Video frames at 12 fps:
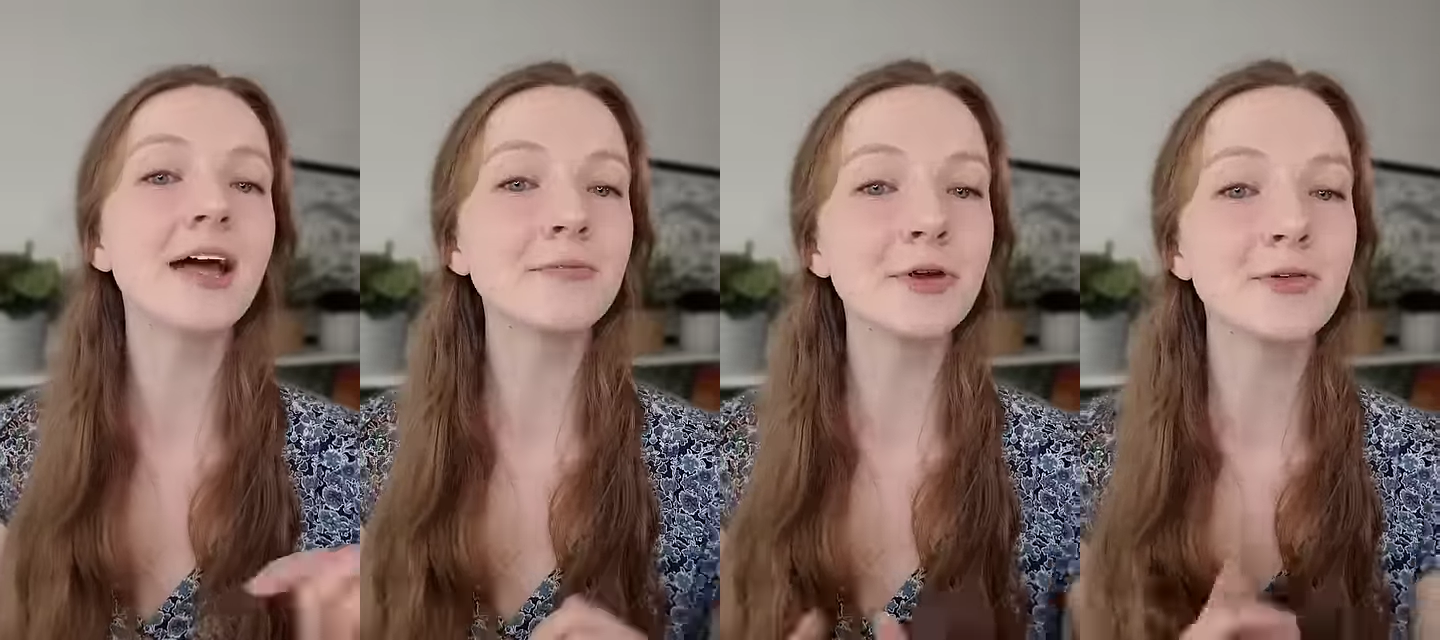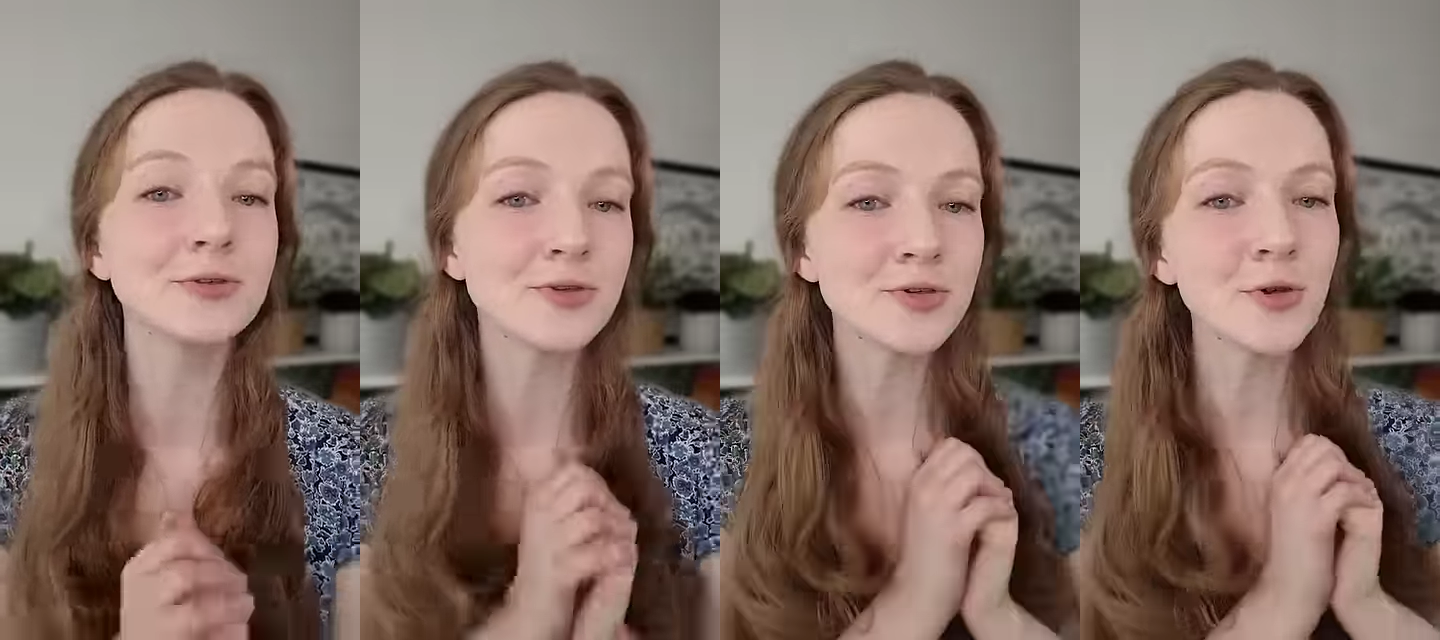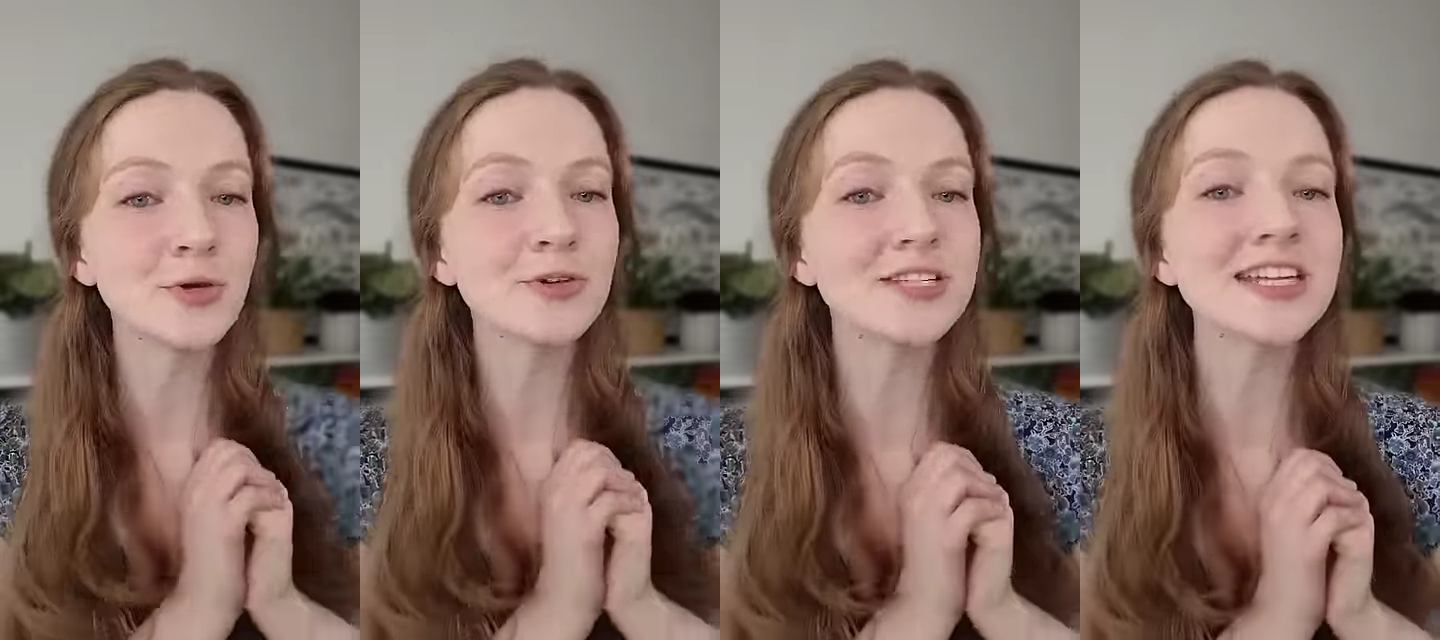I'm going to
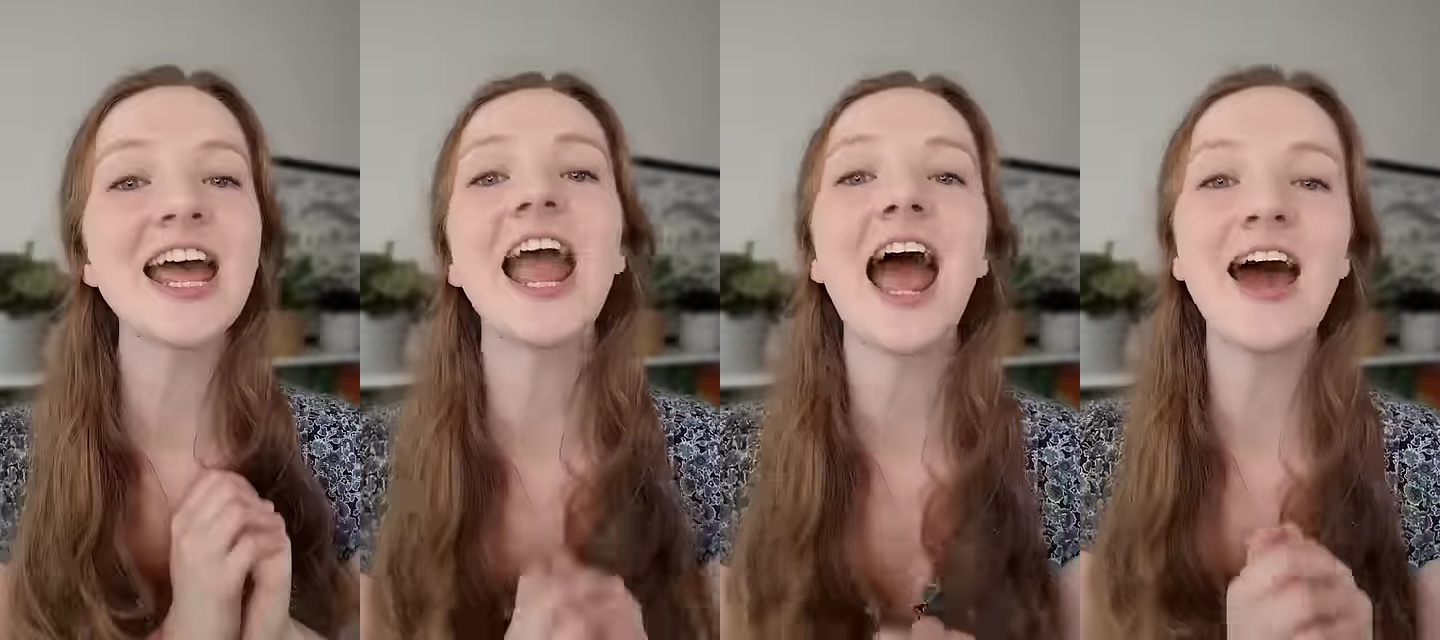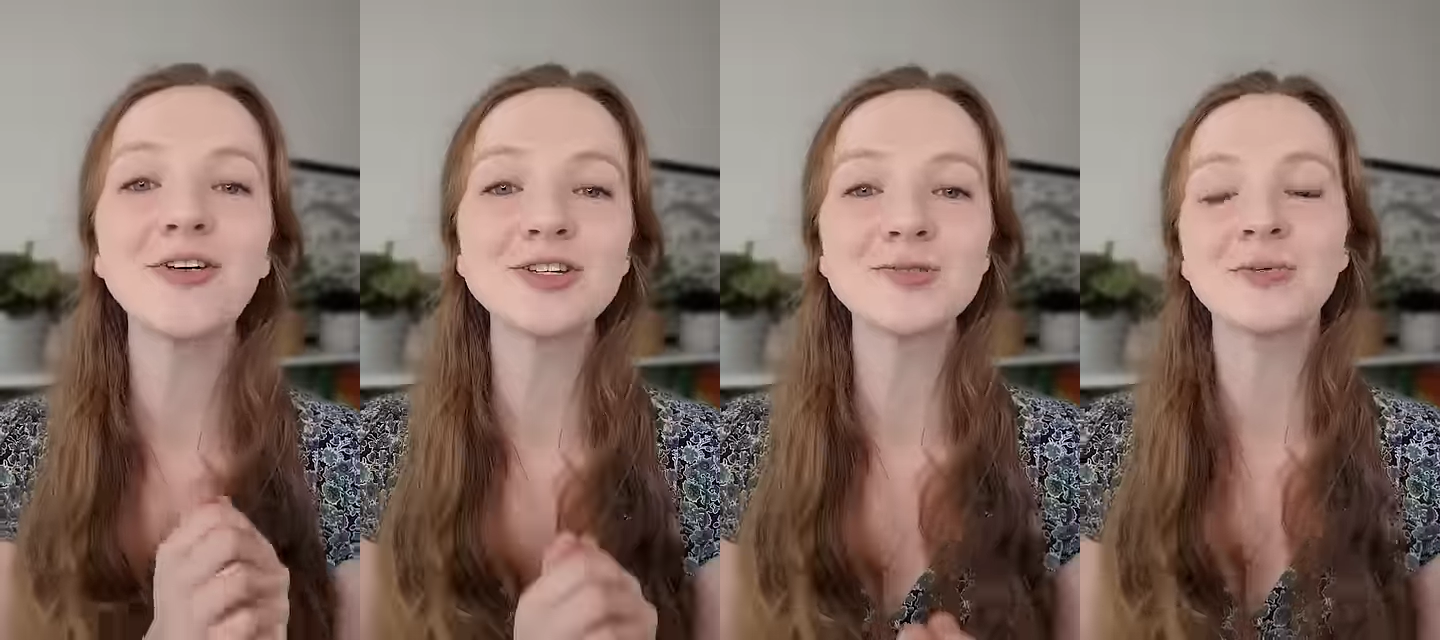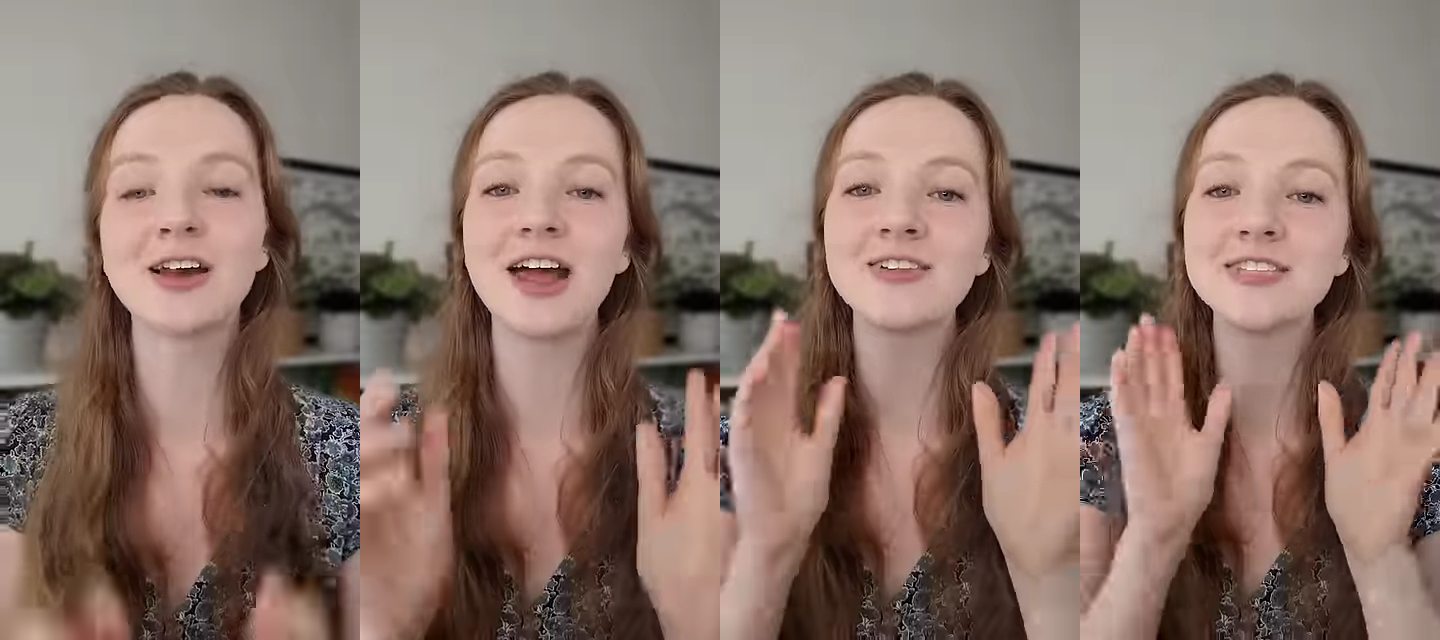show you today how to
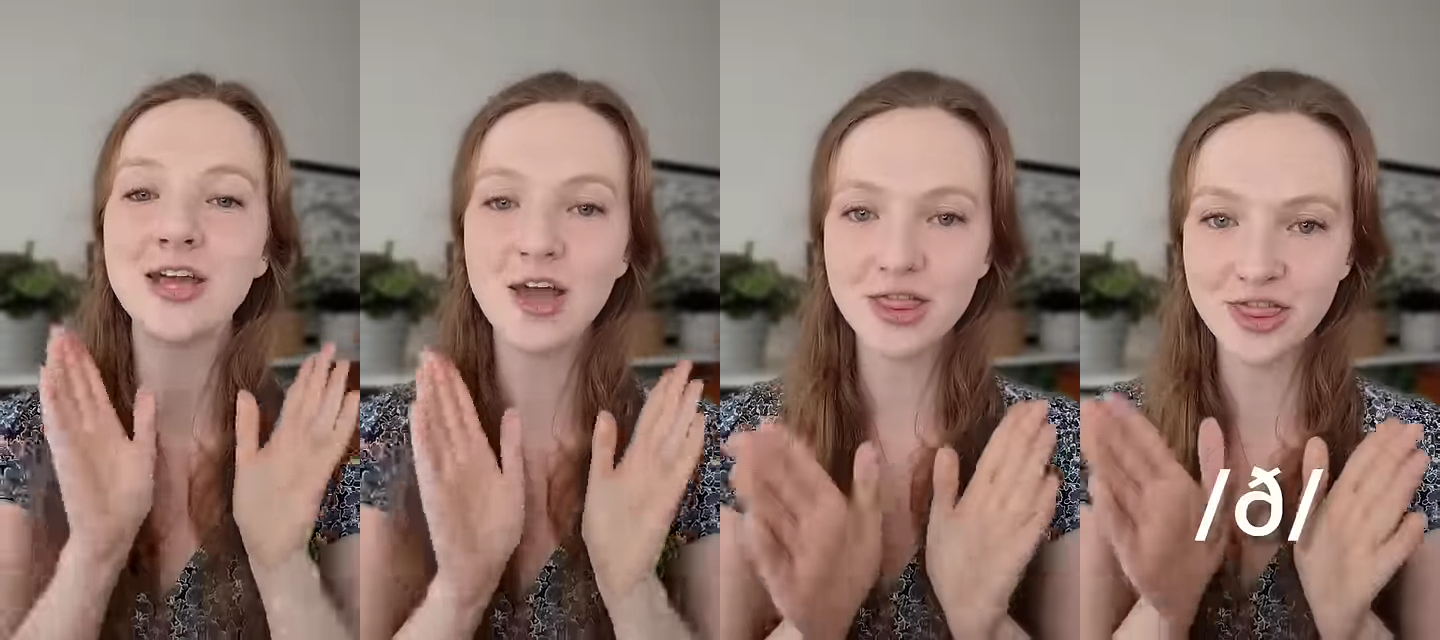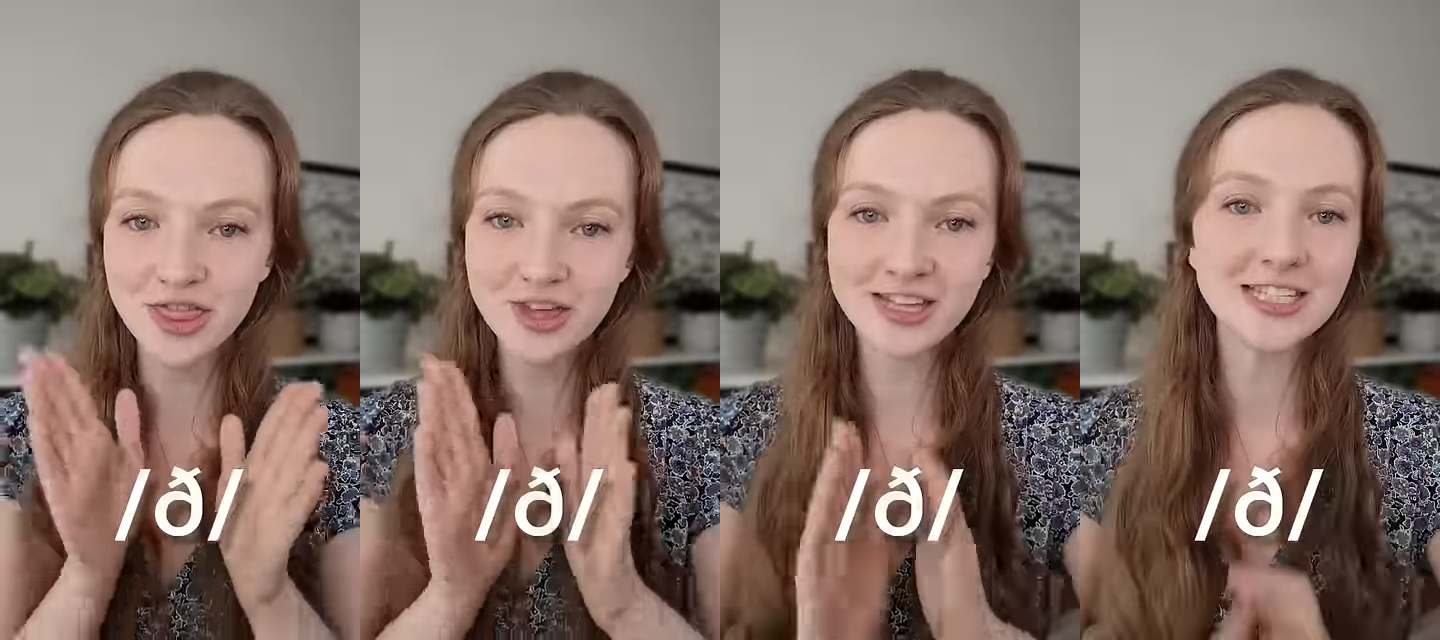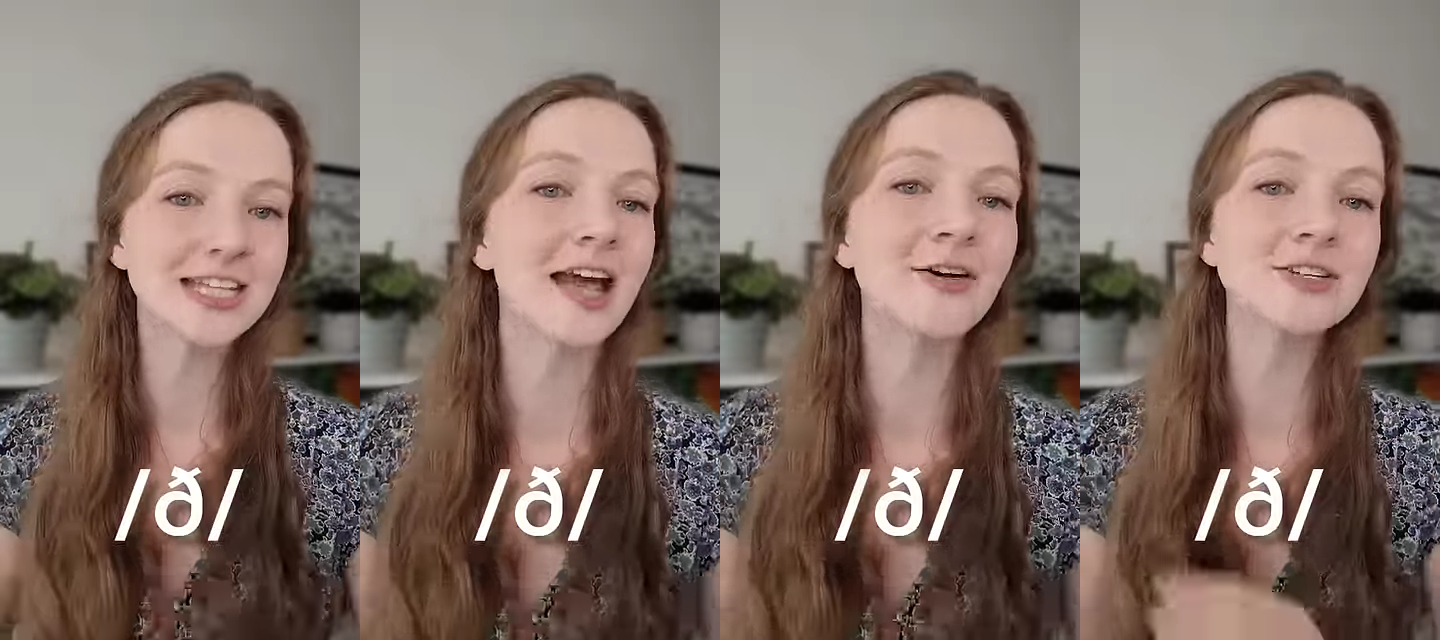pronounce the V
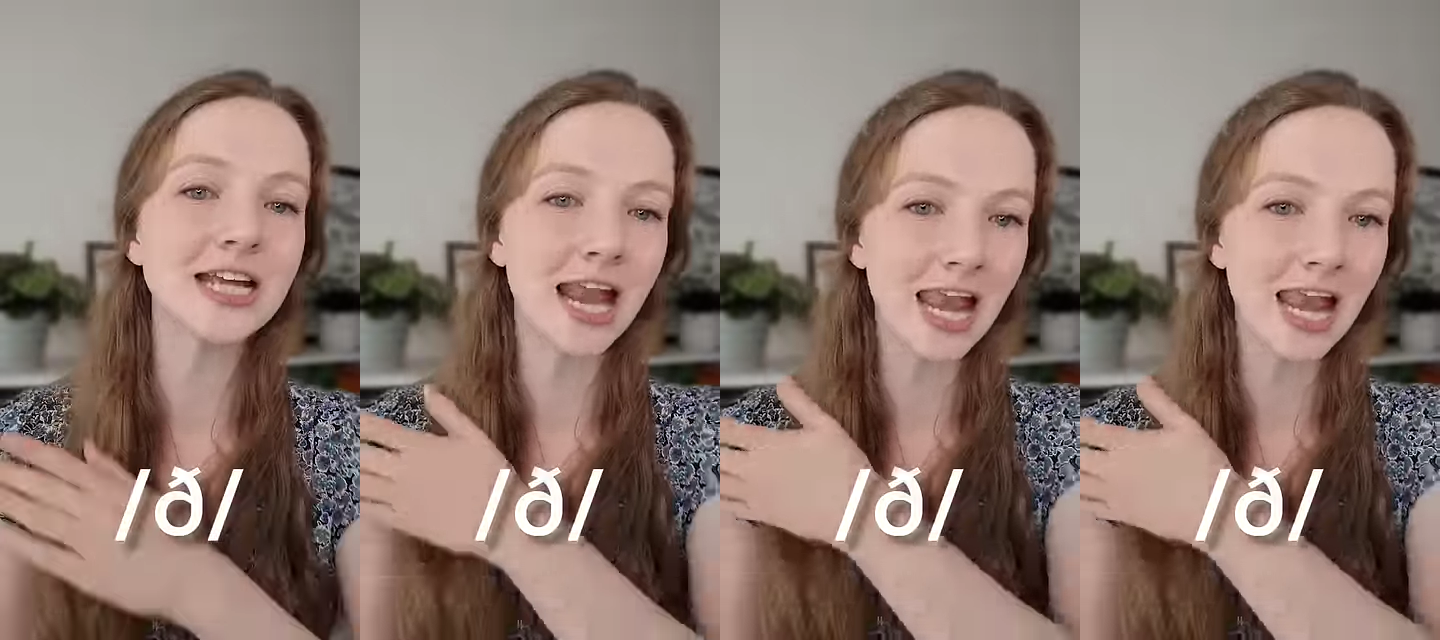sound,